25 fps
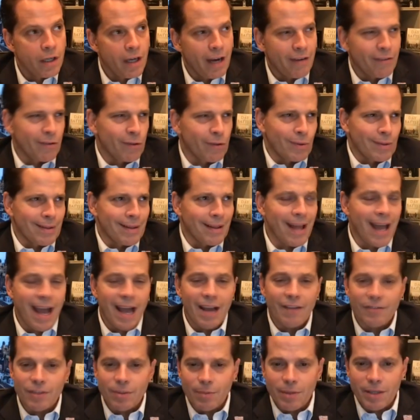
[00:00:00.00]
Everyone
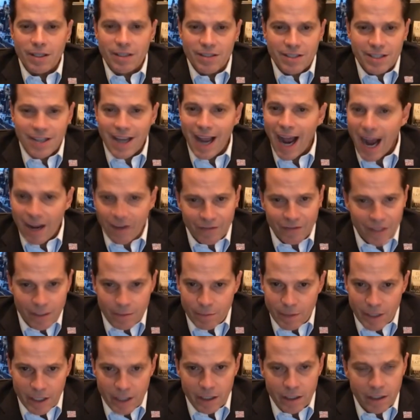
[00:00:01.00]
laughed at me, scoffed
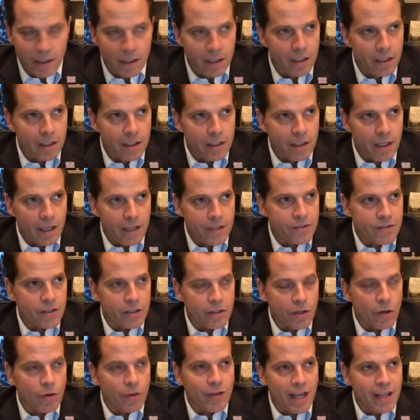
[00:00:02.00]
at me, and
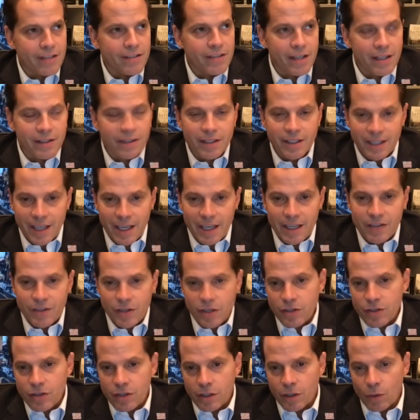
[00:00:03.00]
said, no, that's not the case.
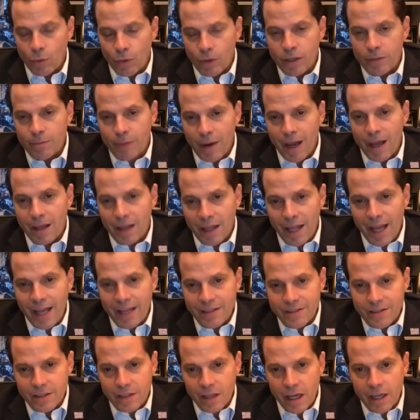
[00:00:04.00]
He's going to win by a
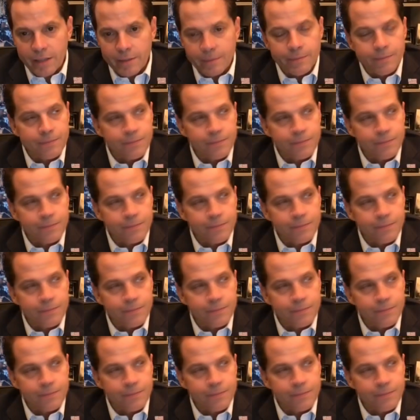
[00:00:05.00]
landslide.